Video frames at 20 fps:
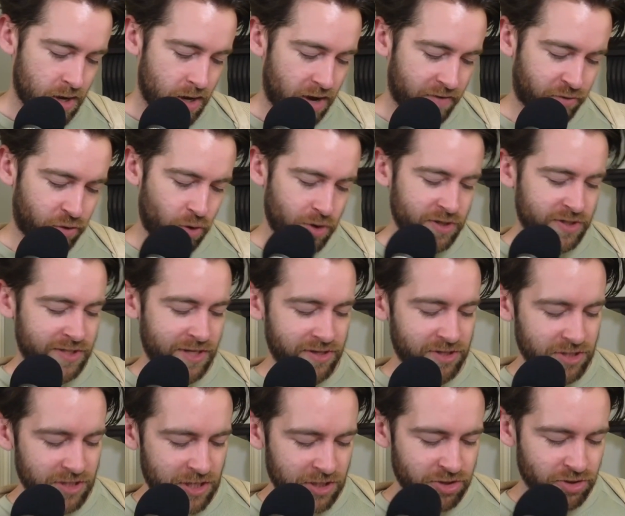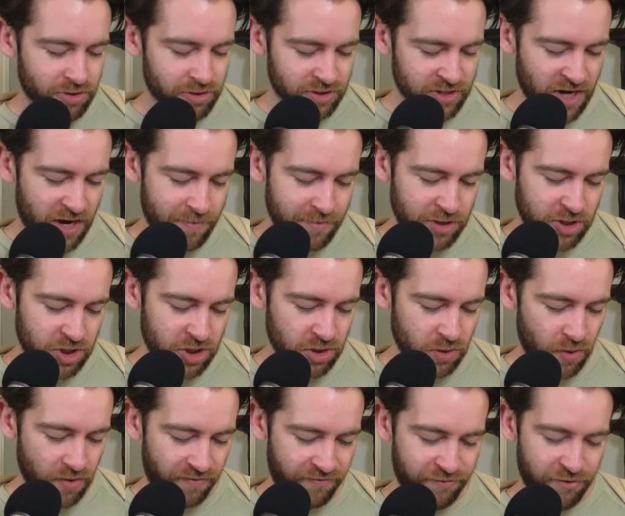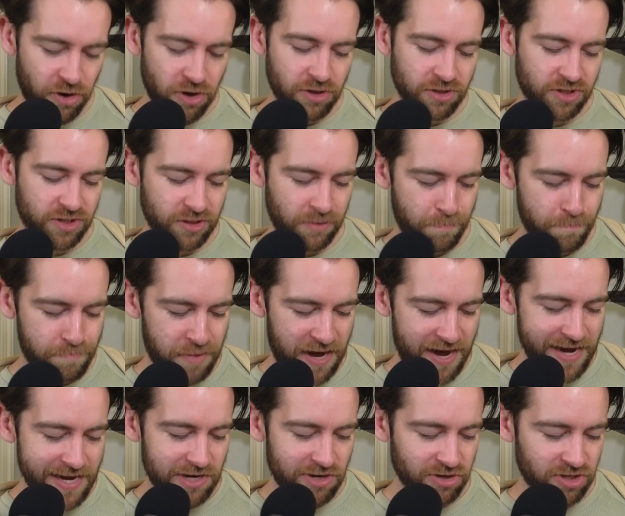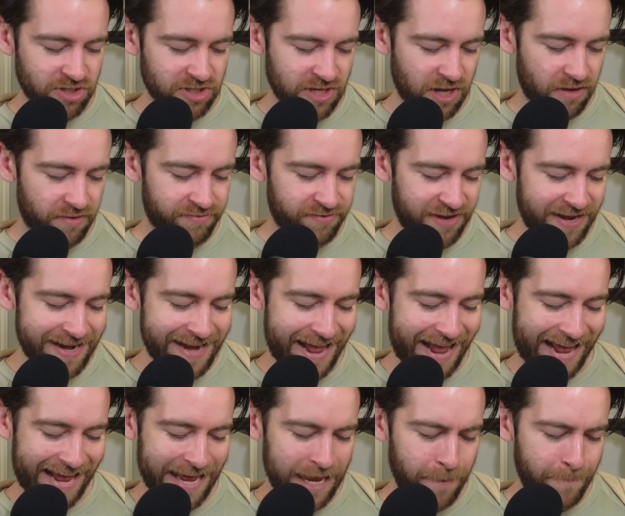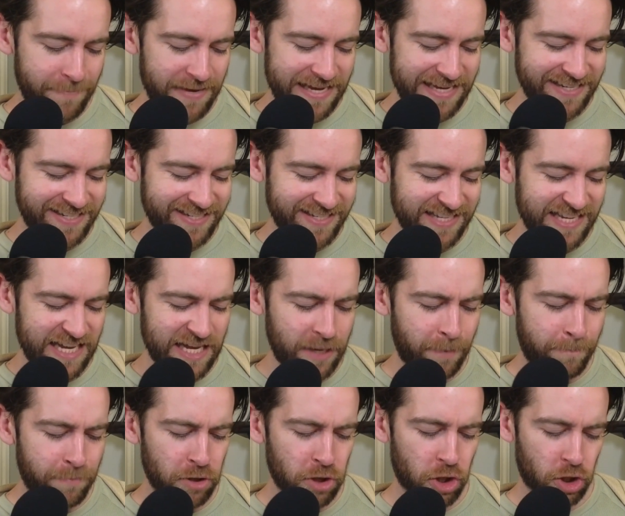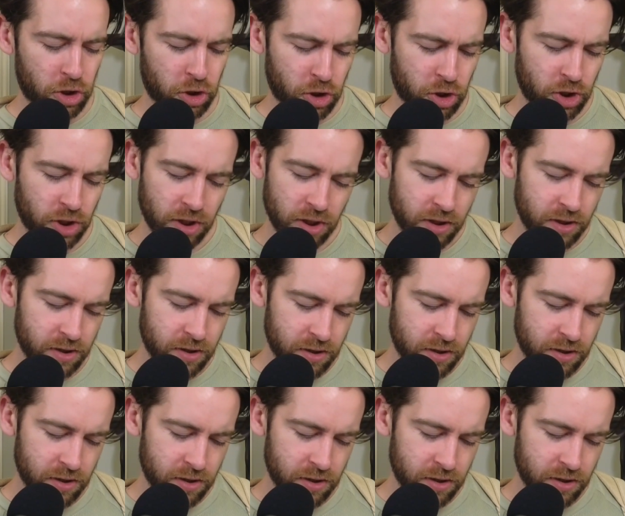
Of course, said the doctor, there's not much to it. First, buy yourself an ABC book.